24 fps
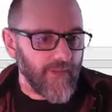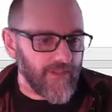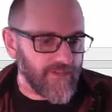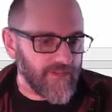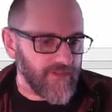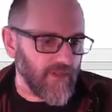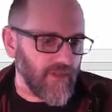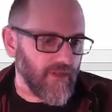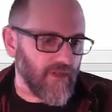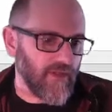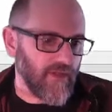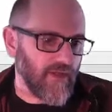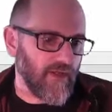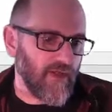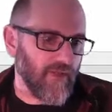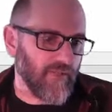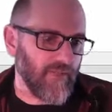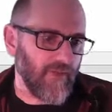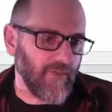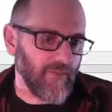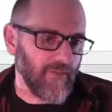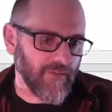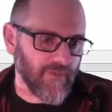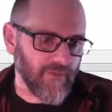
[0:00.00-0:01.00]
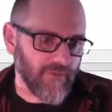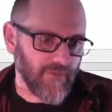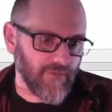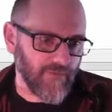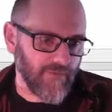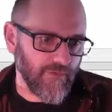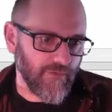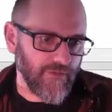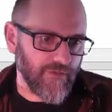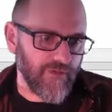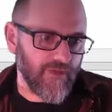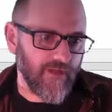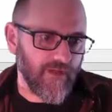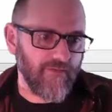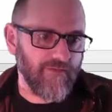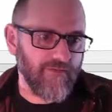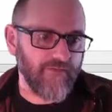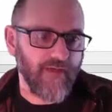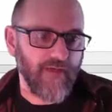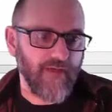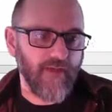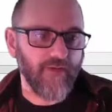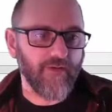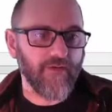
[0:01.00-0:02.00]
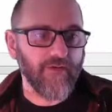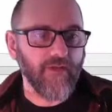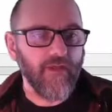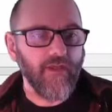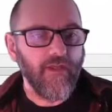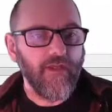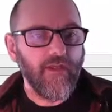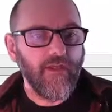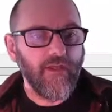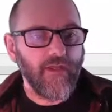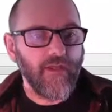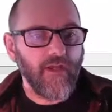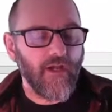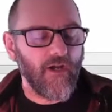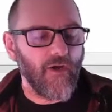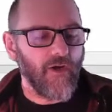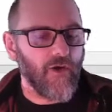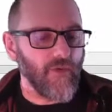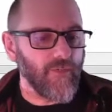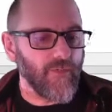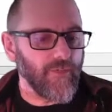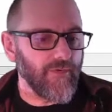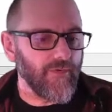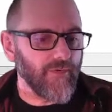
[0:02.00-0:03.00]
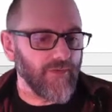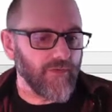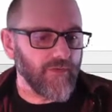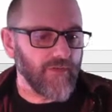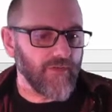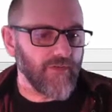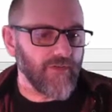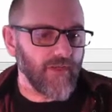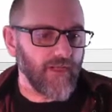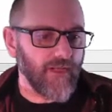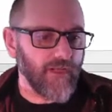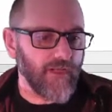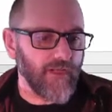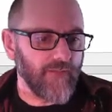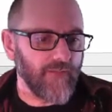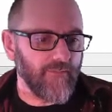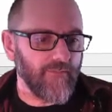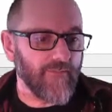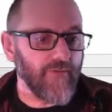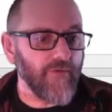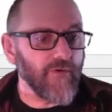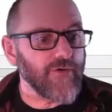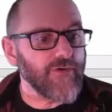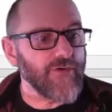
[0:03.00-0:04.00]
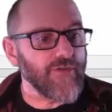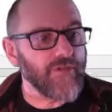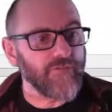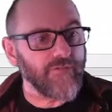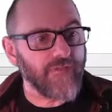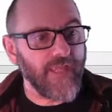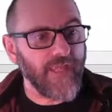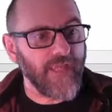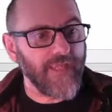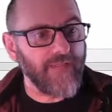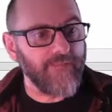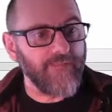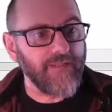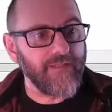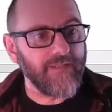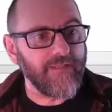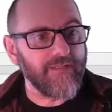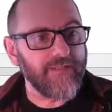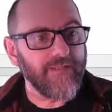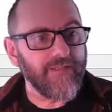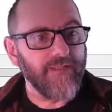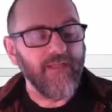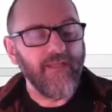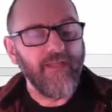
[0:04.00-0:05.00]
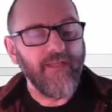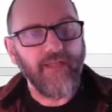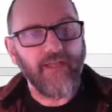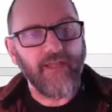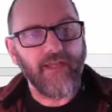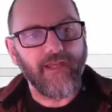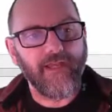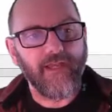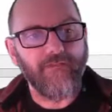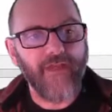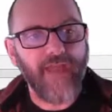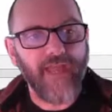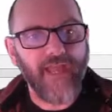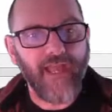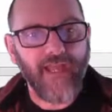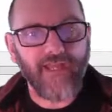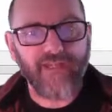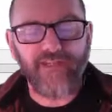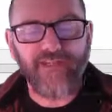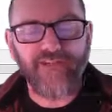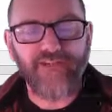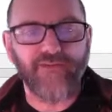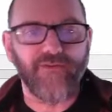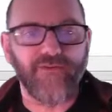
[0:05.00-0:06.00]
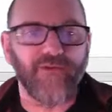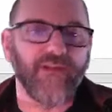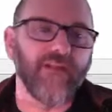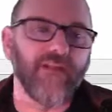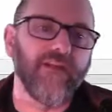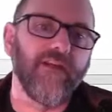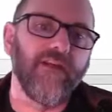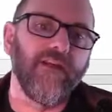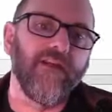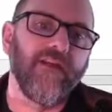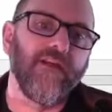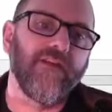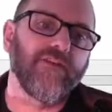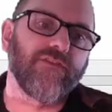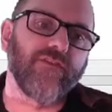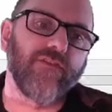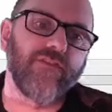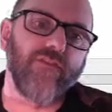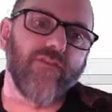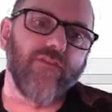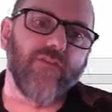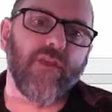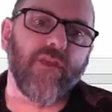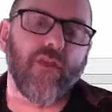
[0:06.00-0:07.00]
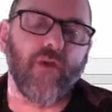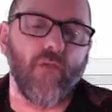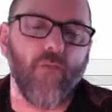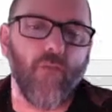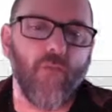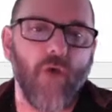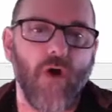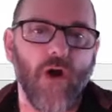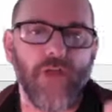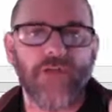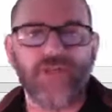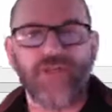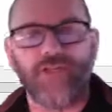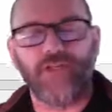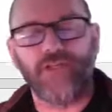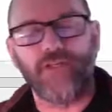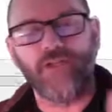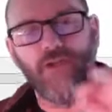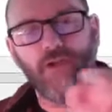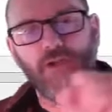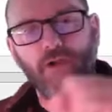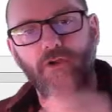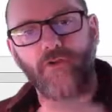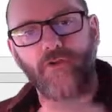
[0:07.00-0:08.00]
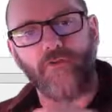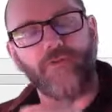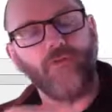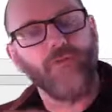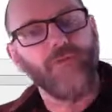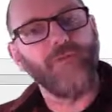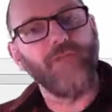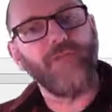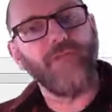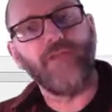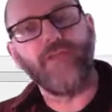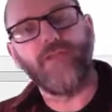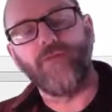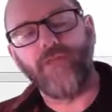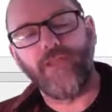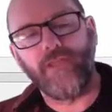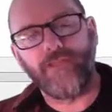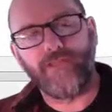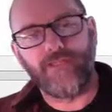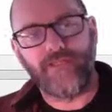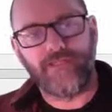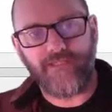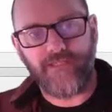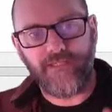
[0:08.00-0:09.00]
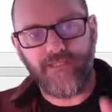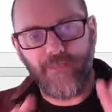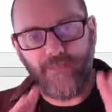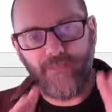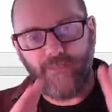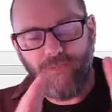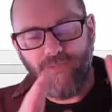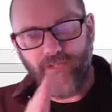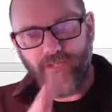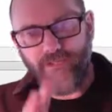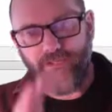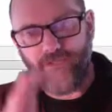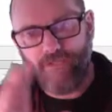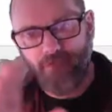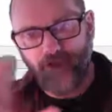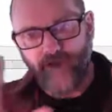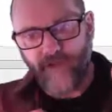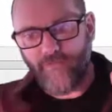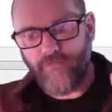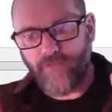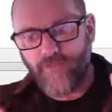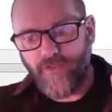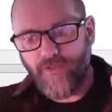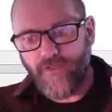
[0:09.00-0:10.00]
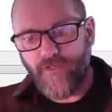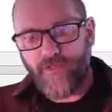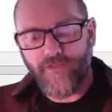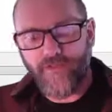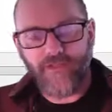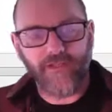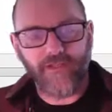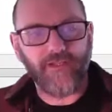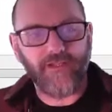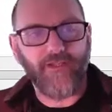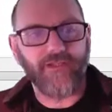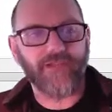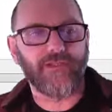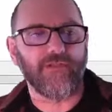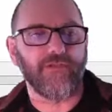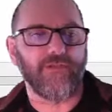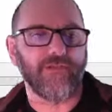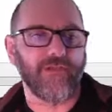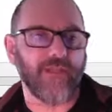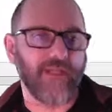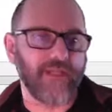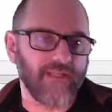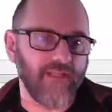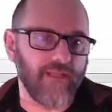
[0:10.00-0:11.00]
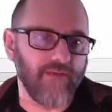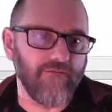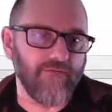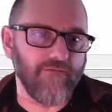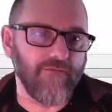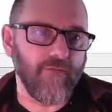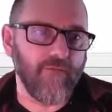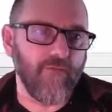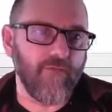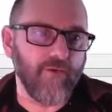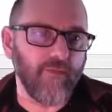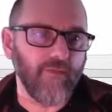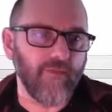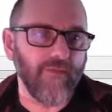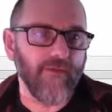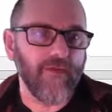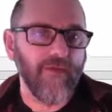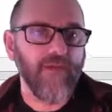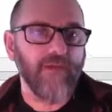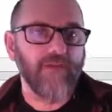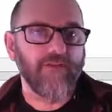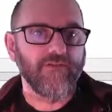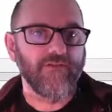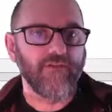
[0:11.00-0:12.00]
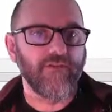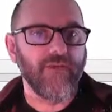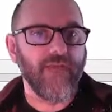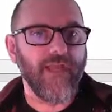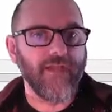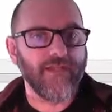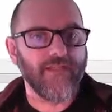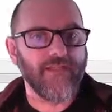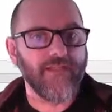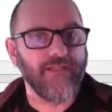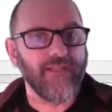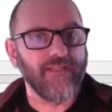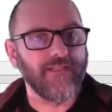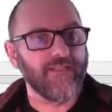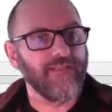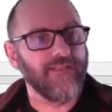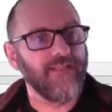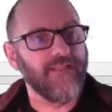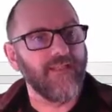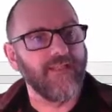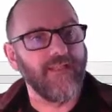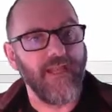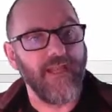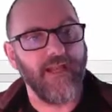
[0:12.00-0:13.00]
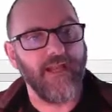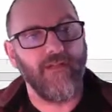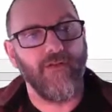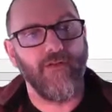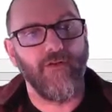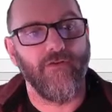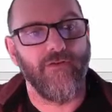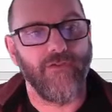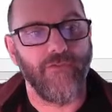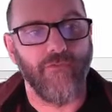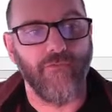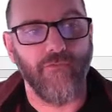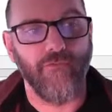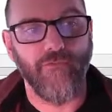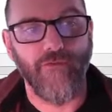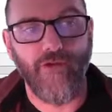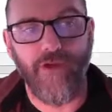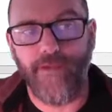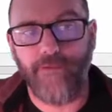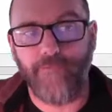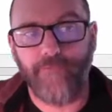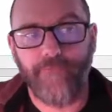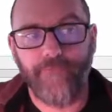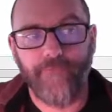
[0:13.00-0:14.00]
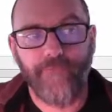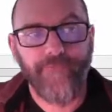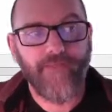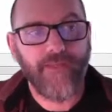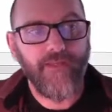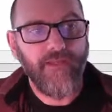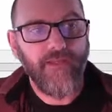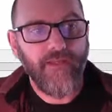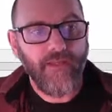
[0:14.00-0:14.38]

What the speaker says: based on a published source that I found, a home-brewed version of k-means, and I've hacked into it so that we can watch it go. Normally, you don't get to see a picture of the clusters as they form, so we actually get to see the algorithm run.